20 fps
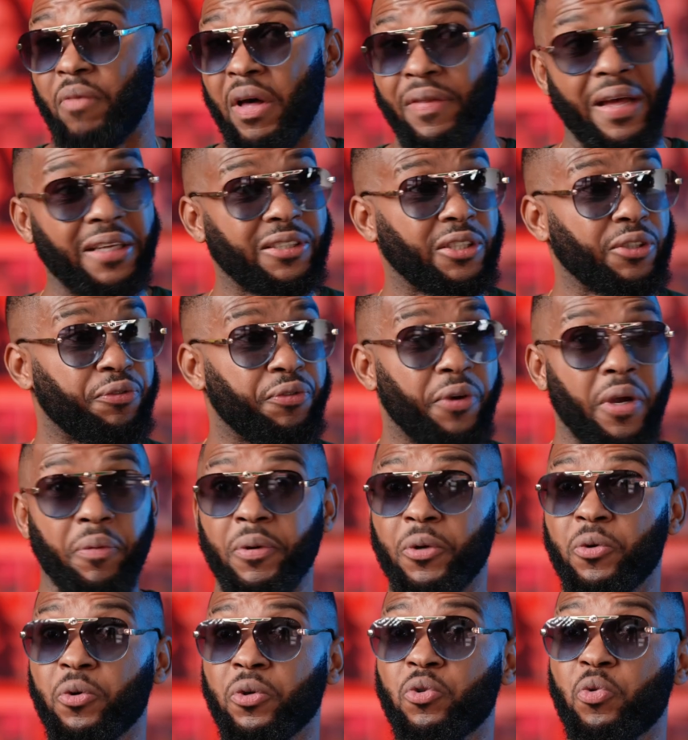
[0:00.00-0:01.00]
Now that's a
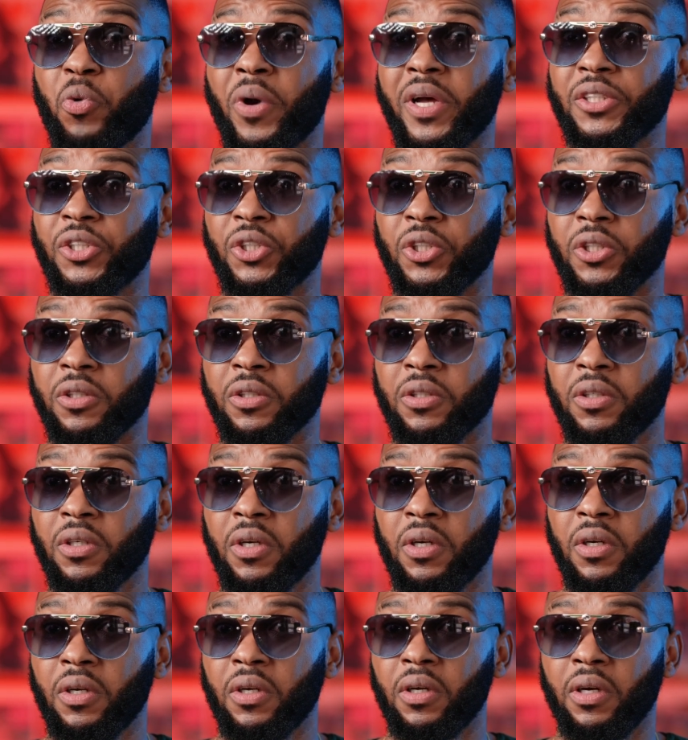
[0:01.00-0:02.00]
very good question.
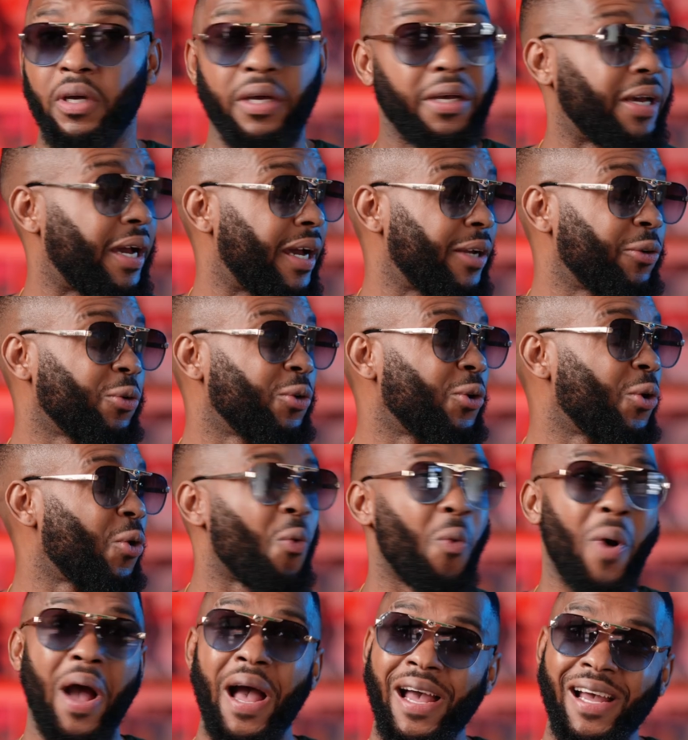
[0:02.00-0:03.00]
I don't
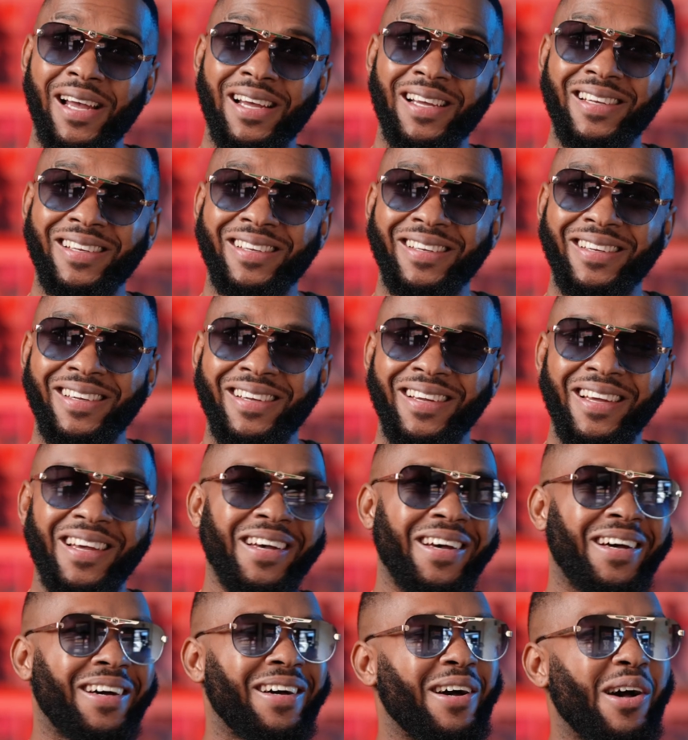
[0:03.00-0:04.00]
know why.
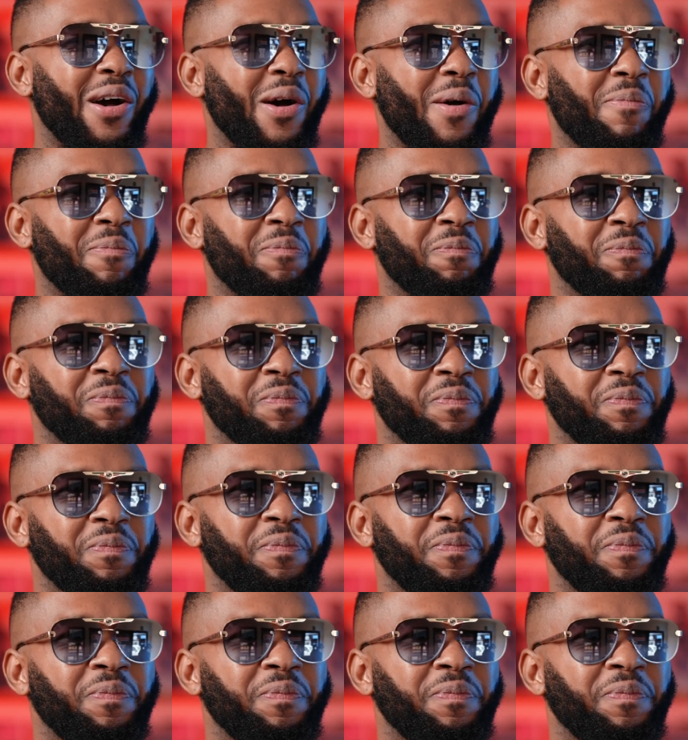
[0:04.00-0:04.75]
Um